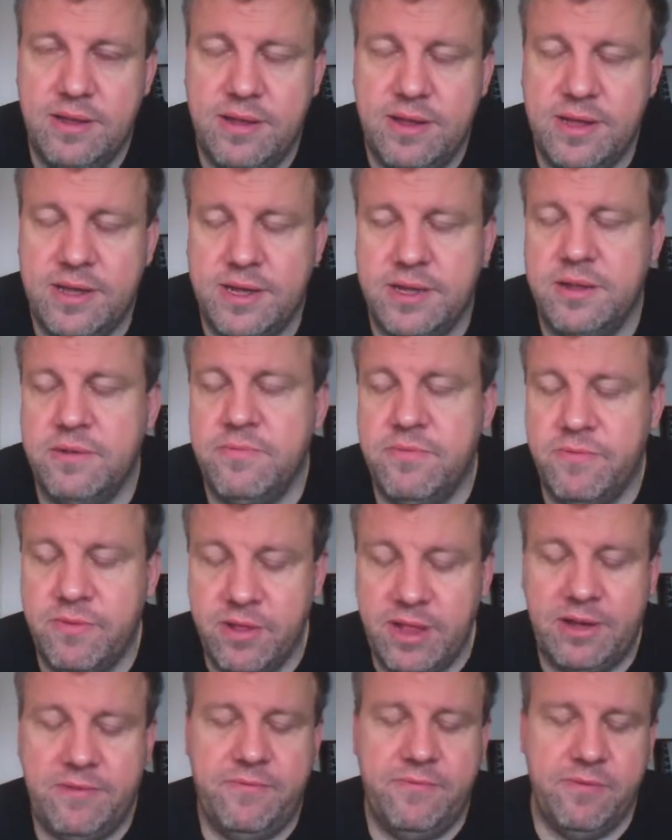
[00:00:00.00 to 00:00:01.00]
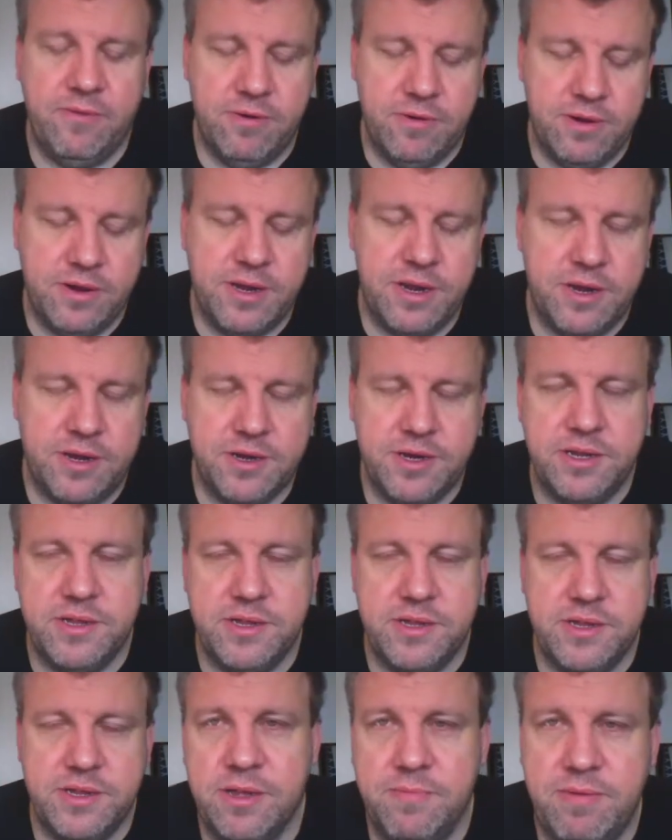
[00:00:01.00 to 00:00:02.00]
allow for deductions
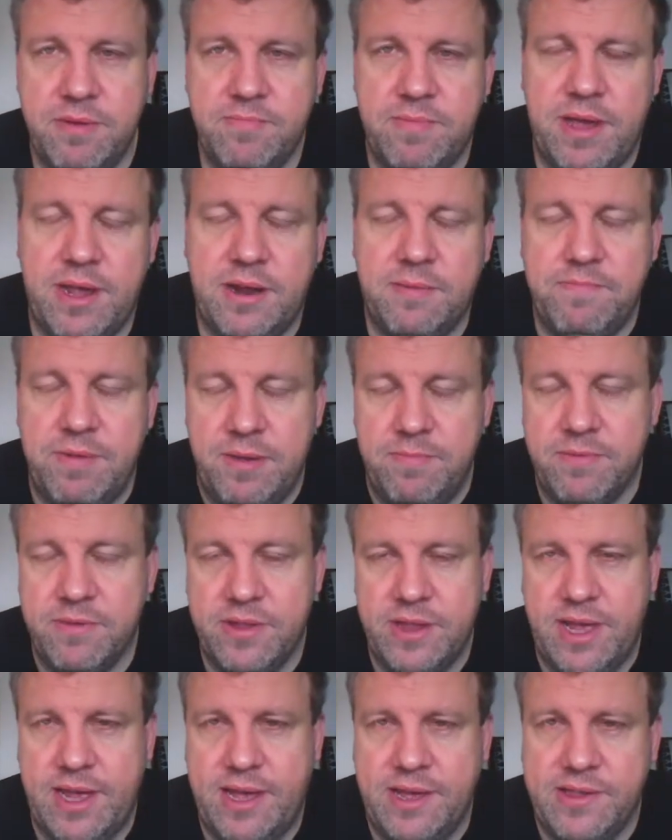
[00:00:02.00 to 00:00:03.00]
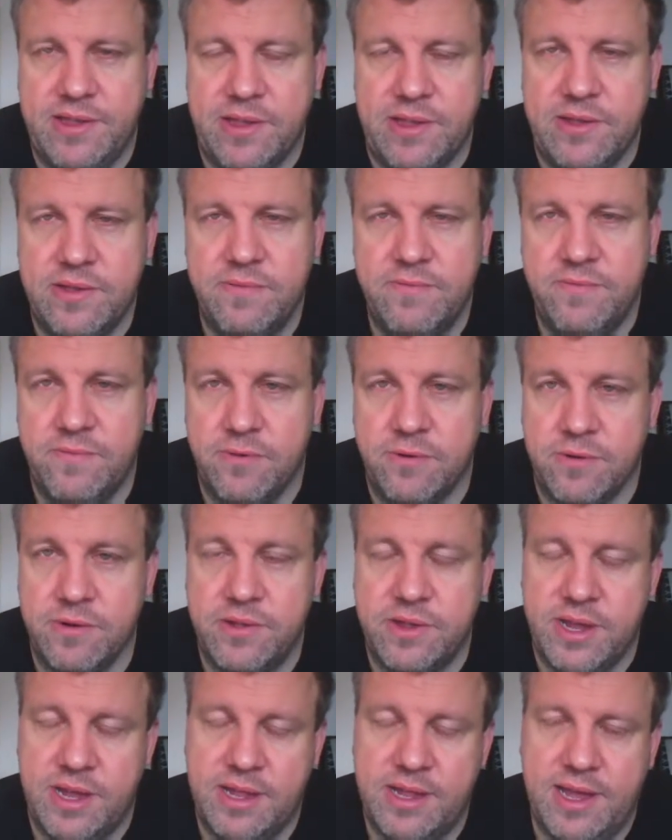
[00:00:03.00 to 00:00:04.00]
to still be made on people's taxes for
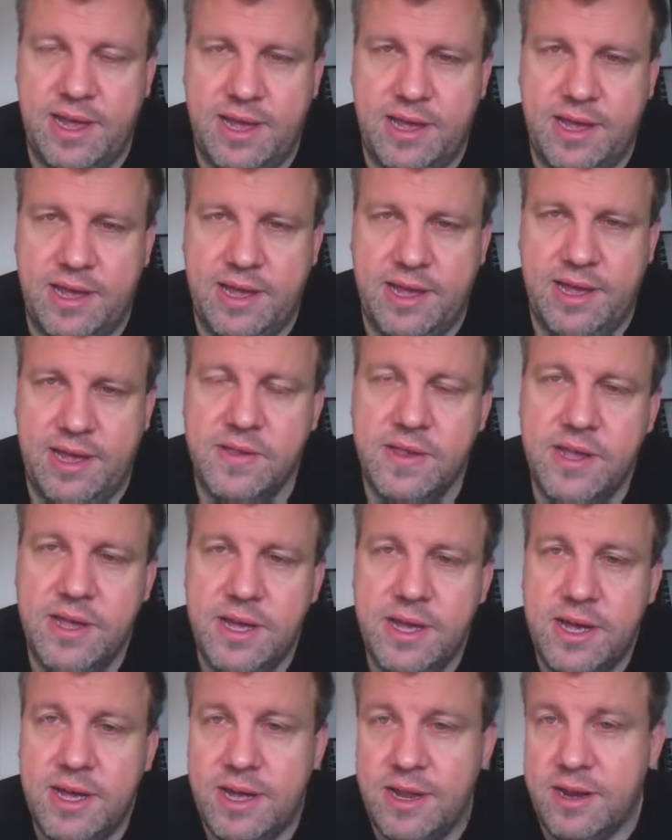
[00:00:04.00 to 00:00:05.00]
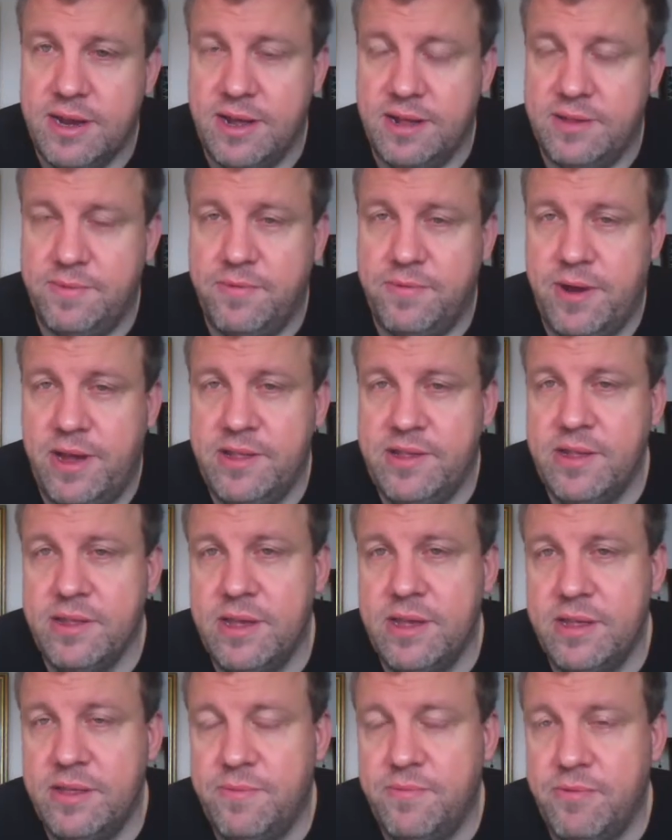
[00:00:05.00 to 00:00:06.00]
state taxes. Not
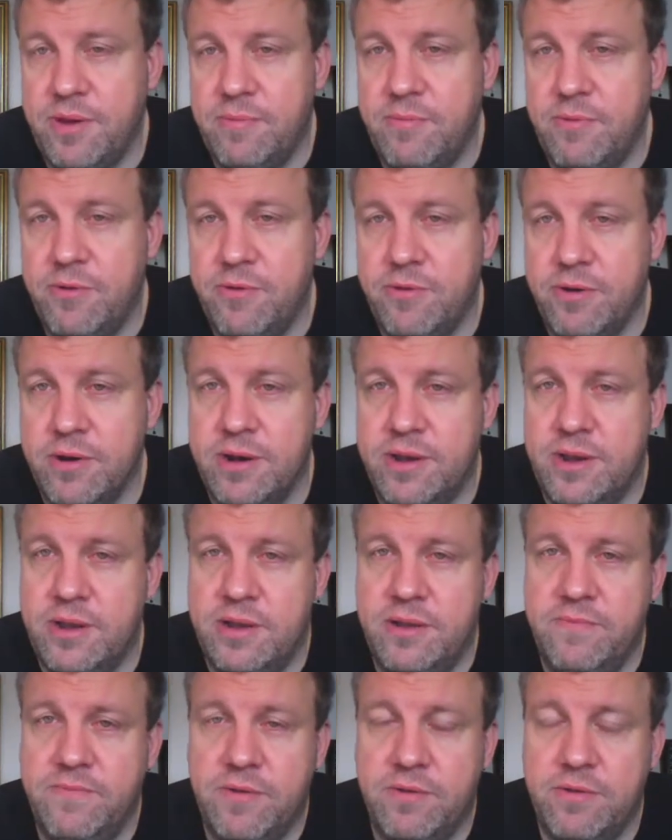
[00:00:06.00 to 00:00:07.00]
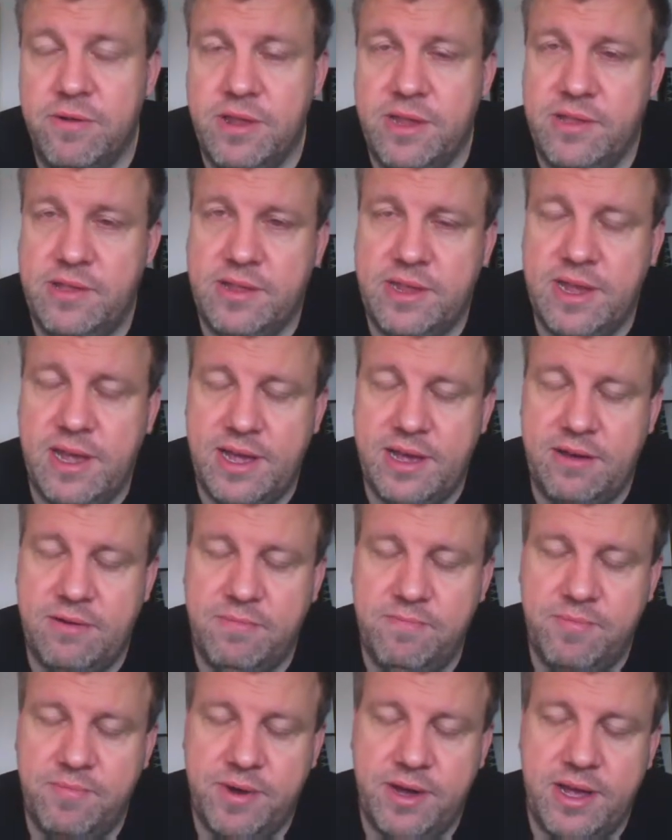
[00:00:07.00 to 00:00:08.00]
surprisingly, the Supreme Court voted this
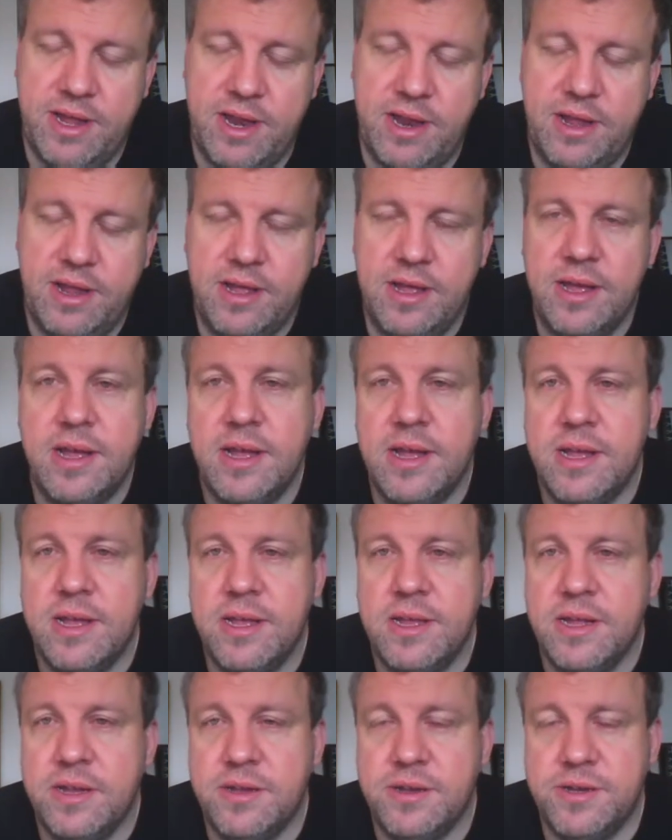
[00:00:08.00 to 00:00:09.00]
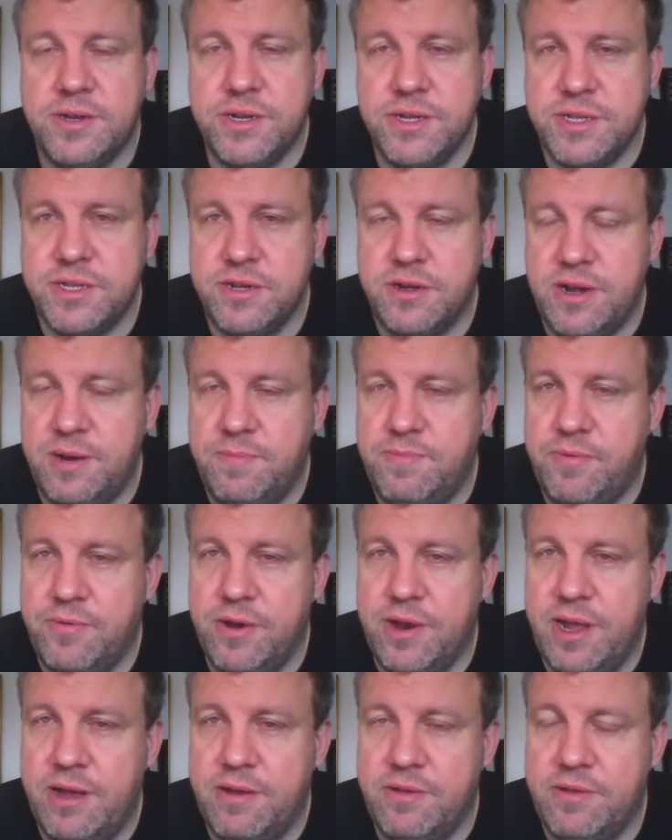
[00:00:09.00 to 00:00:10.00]
down, but just thought I'd
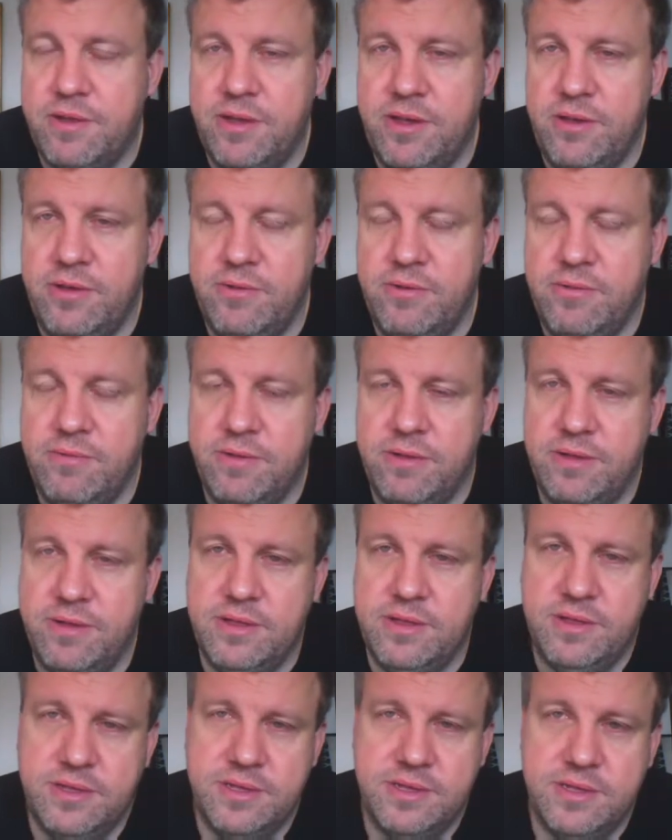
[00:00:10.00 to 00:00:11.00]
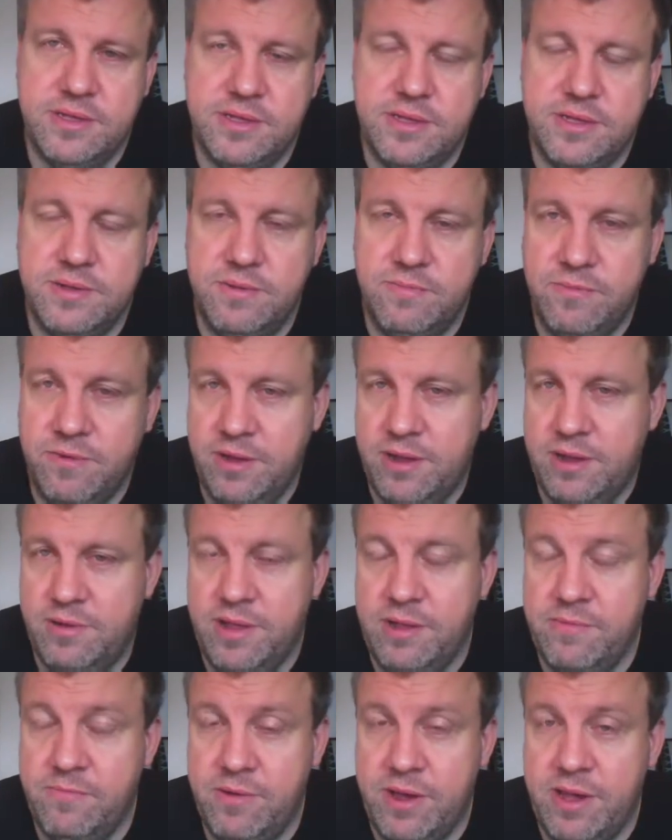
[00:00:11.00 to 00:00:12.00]
point out to you one
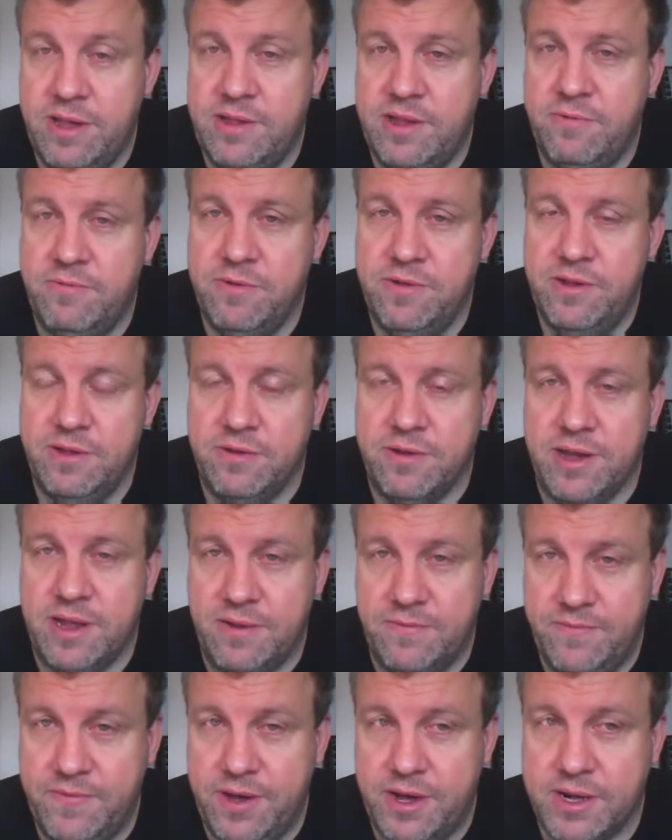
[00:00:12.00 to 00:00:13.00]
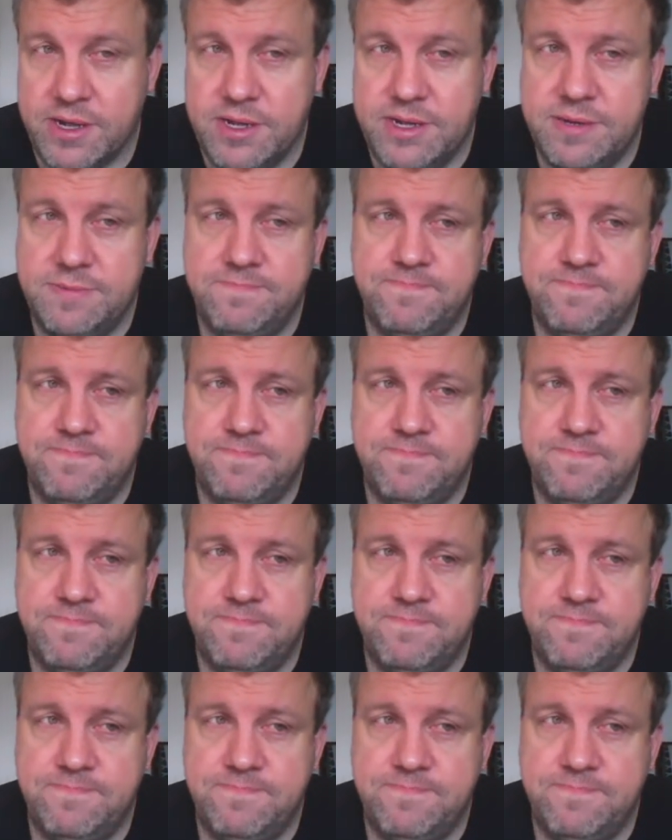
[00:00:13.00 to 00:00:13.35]
of the ways that we're still getting fucked.